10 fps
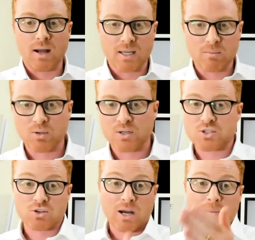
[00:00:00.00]
I can put it
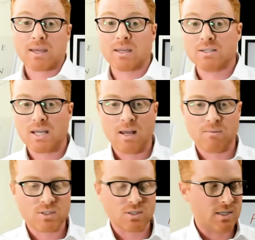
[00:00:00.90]
straight back into
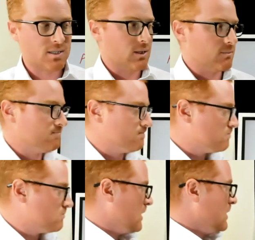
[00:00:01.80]
advertising.
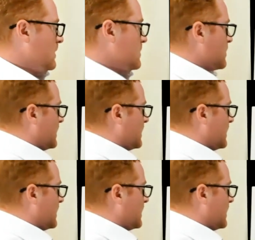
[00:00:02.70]
So